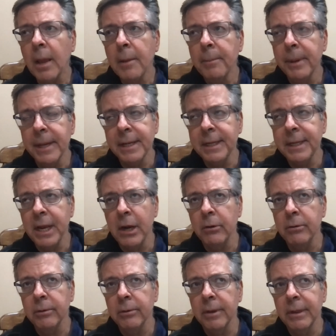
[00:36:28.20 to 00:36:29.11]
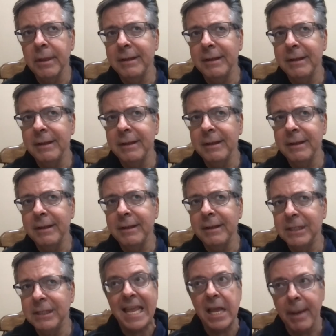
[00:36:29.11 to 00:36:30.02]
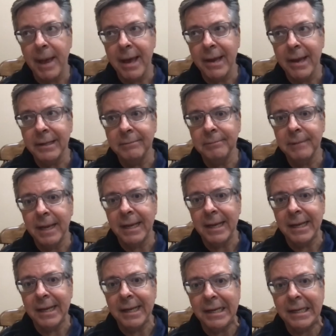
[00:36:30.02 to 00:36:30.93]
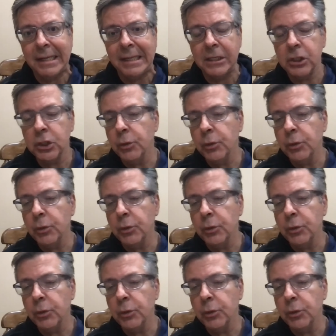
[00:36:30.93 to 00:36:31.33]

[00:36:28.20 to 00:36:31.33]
Yeah. But you know, just thinking about it uh,